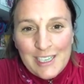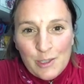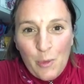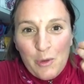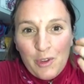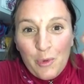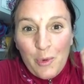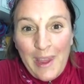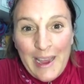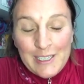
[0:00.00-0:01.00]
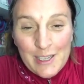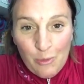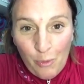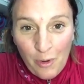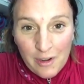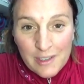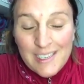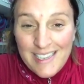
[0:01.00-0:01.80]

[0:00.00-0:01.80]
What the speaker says: It's what creates the words.